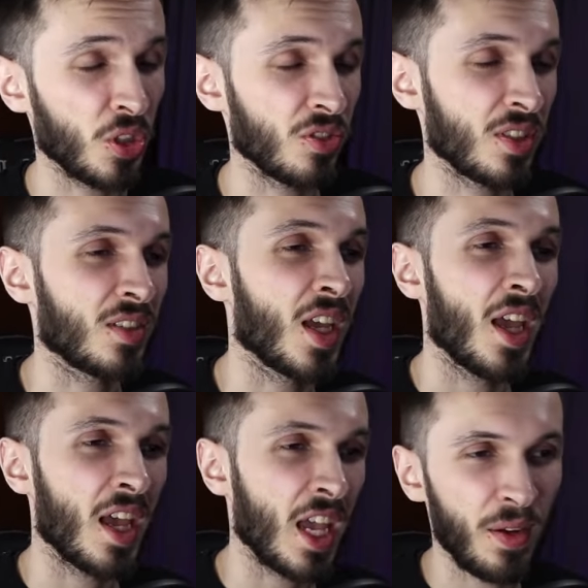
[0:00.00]
content
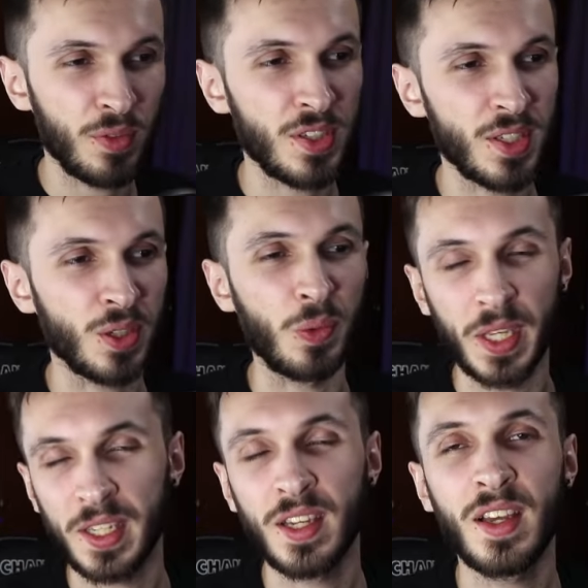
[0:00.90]
every single
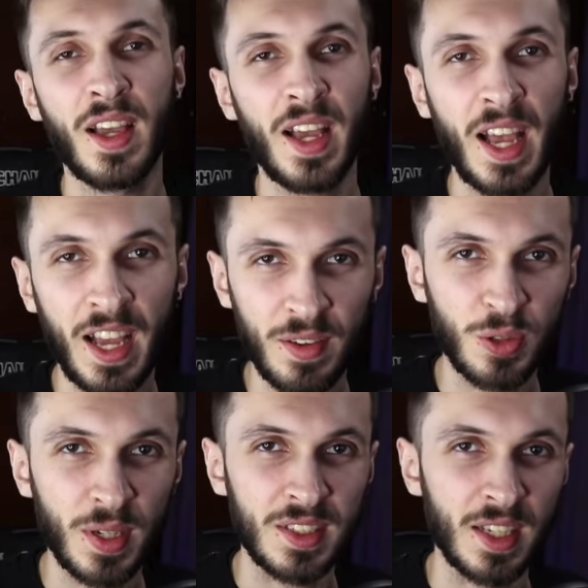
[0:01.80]
week. Have a
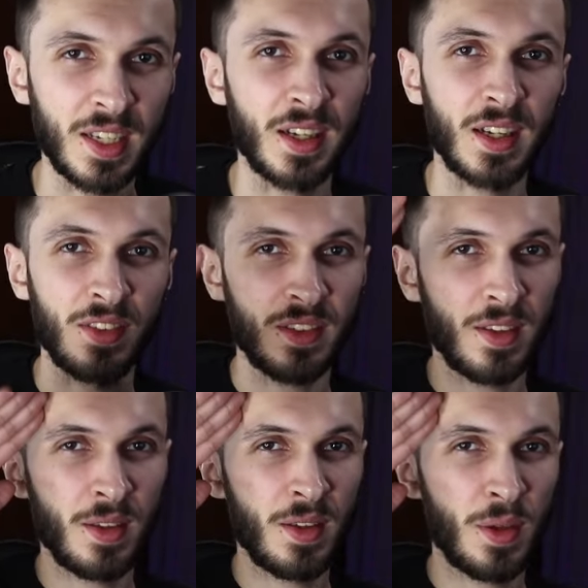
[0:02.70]
great day, guys.
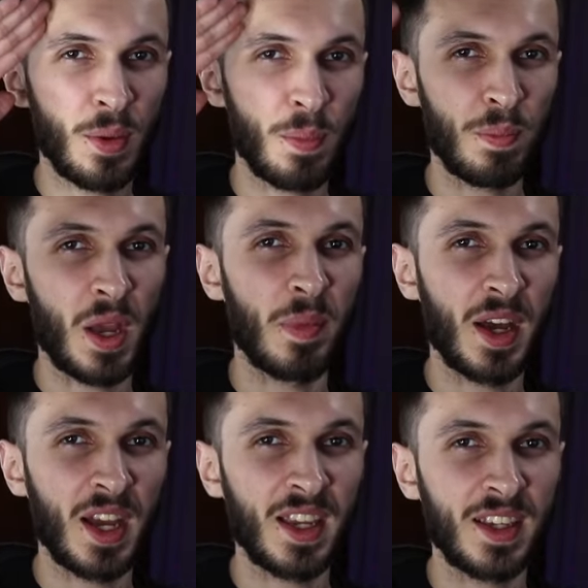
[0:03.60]
Bye
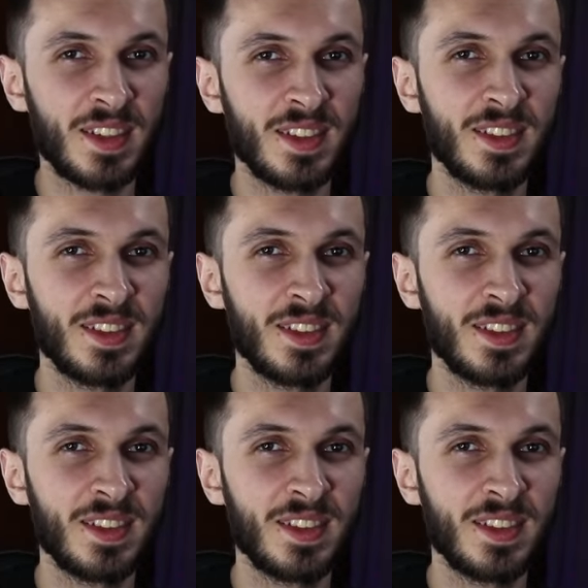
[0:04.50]
bye.